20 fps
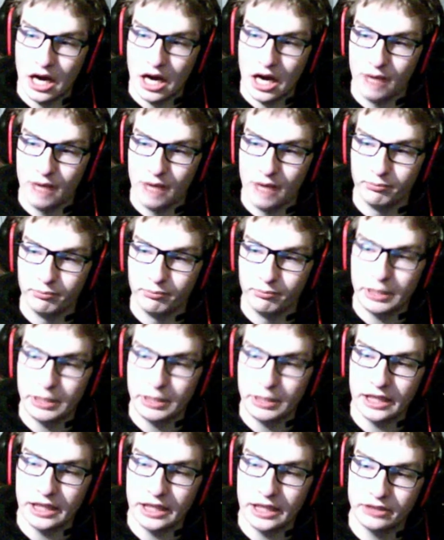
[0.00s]
because
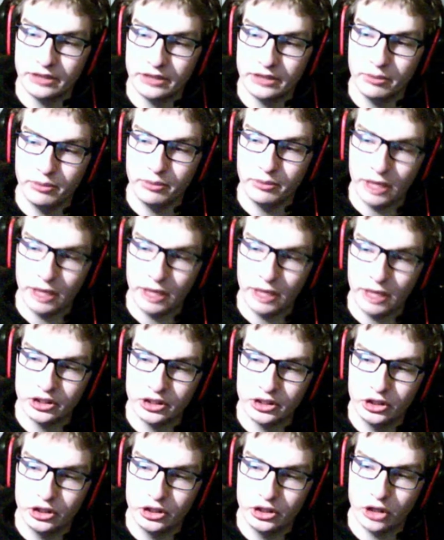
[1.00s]
of the message,
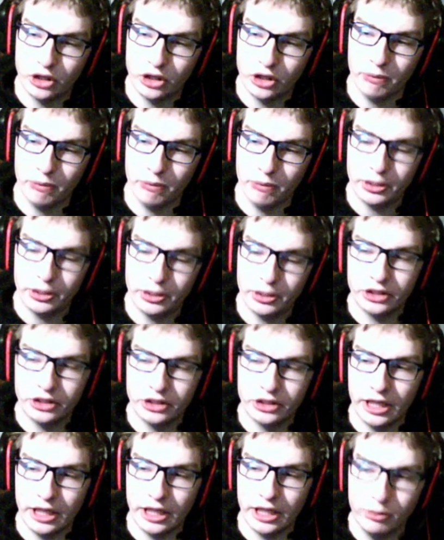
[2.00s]
not because
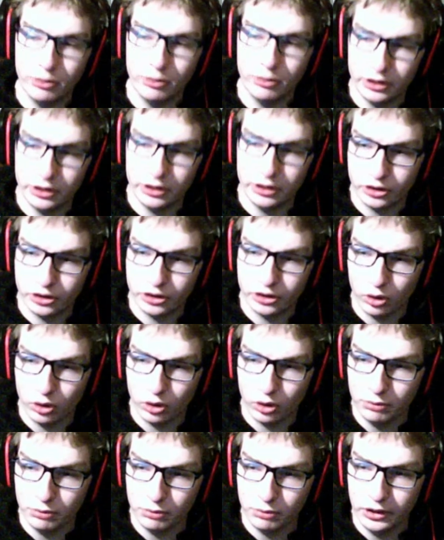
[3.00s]
anyone has told
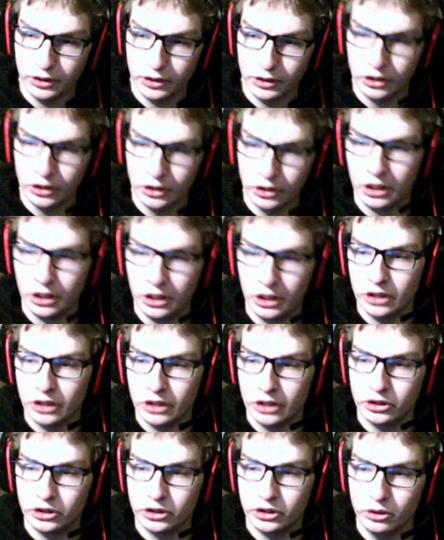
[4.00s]
me
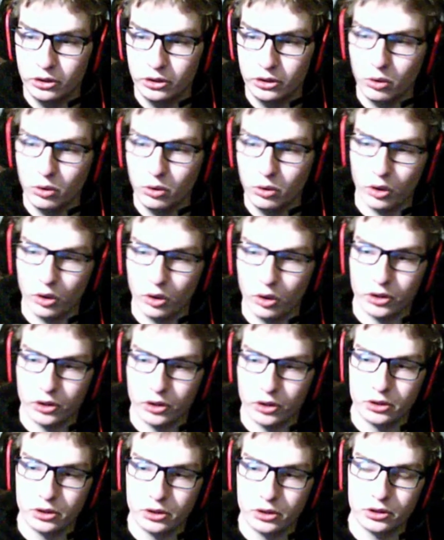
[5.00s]
to or
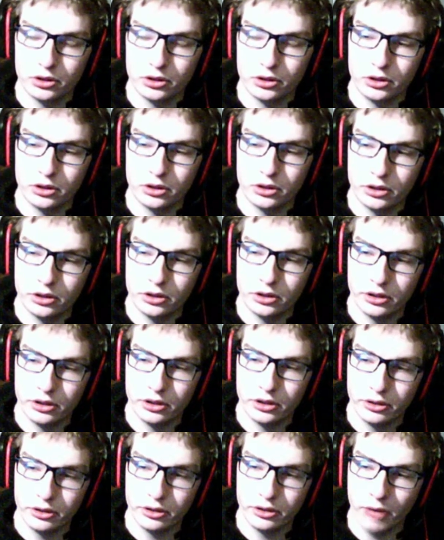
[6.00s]

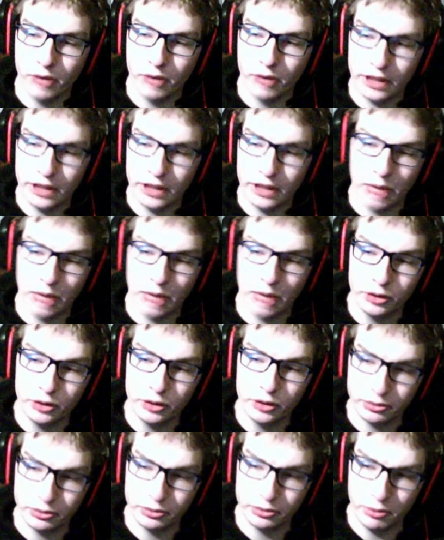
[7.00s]
what. I wish
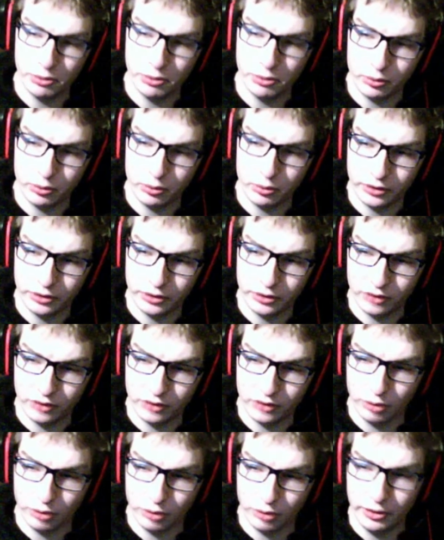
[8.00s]
people would have told
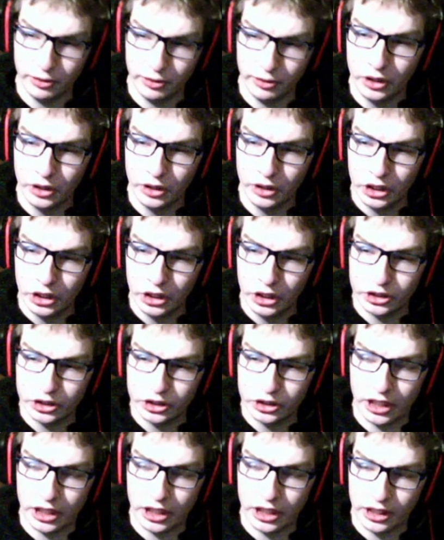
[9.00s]
me so that I
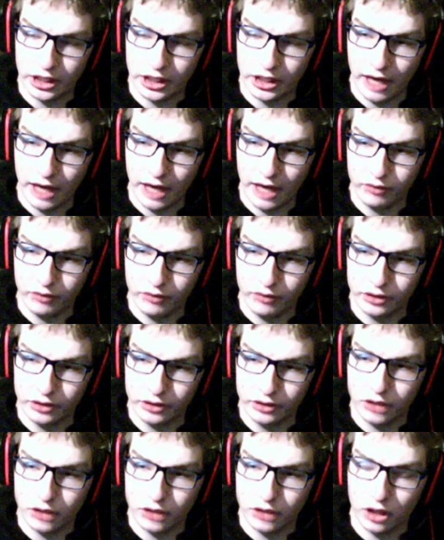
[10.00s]
could have one a
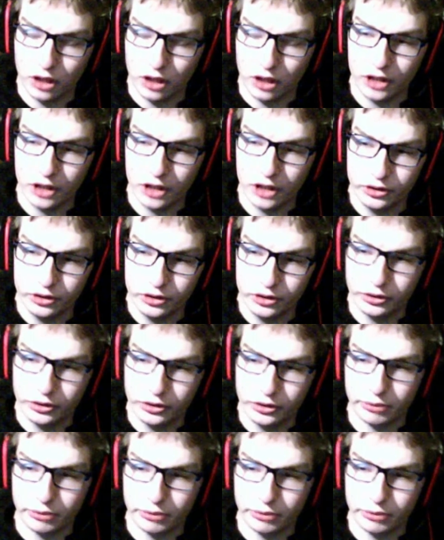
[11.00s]
lot sooner, but